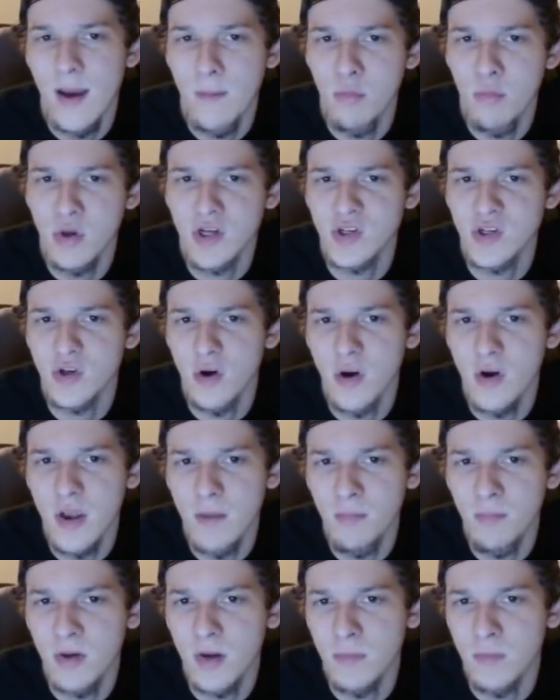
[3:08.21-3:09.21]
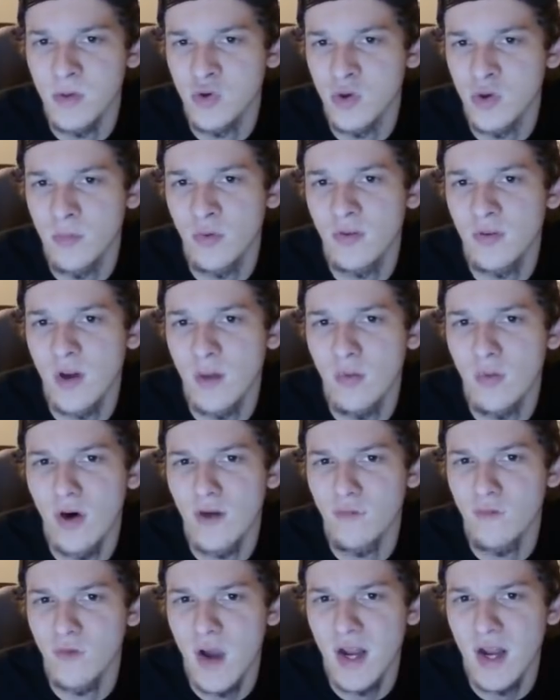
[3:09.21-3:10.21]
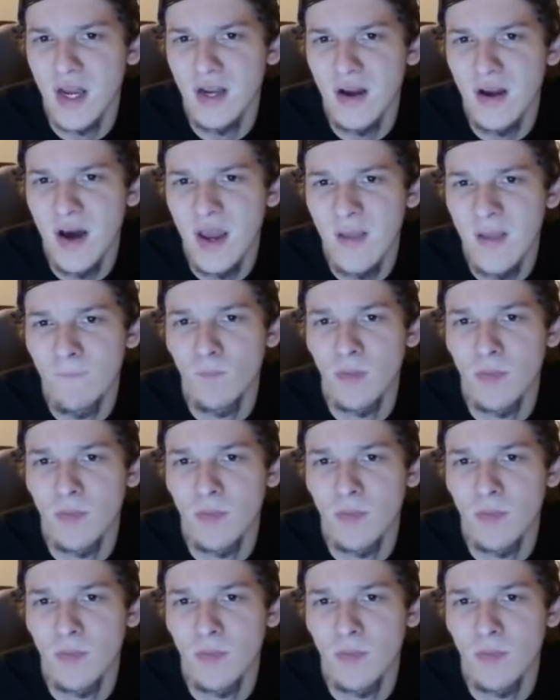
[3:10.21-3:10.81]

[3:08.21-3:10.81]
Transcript: Pretty sure he put up a triple-double on Friday night.